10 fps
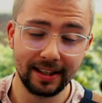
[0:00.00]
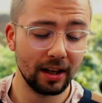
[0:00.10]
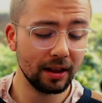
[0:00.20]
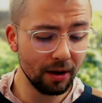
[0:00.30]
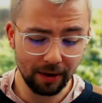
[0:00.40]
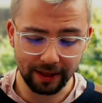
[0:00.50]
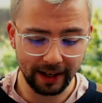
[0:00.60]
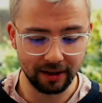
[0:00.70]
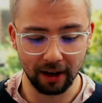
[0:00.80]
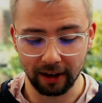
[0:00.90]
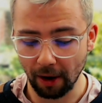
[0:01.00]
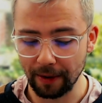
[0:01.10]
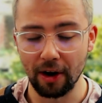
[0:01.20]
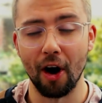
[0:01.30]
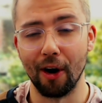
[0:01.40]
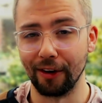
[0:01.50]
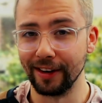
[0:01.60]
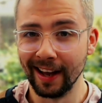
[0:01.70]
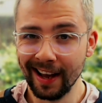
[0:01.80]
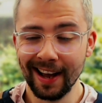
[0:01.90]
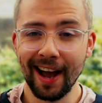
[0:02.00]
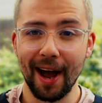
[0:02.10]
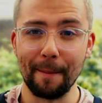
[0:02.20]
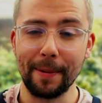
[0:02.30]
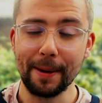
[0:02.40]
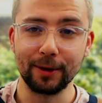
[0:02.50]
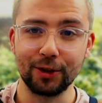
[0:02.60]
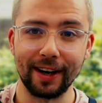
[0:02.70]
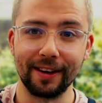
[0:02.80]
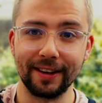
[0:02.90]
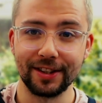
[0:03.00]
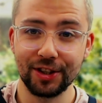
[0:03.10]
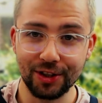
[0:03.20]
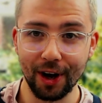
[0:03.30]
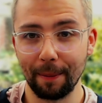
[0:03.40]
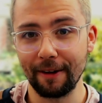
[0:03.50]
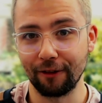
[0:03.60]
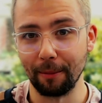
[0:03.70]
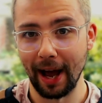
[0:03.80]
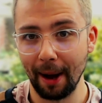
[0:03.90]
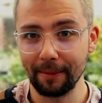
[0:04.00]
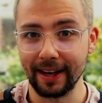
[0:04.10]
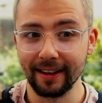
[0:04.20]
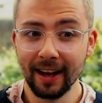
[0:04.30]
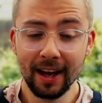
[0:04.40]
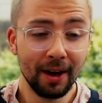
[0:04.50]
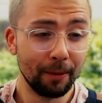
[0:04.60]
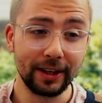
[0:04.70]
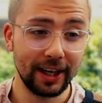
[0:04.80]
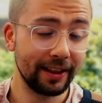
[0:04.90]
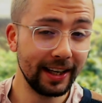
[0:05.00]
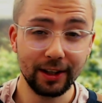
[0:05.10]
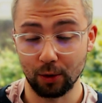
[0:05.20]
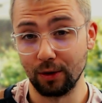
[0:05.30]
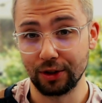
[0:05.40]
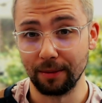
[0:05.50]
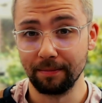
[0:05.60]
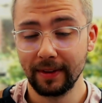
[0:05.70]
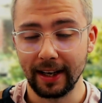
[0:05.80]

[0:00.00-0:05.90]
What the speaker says: There's a load of things that are going on and people trying to stop it from happening, which I think is awesome.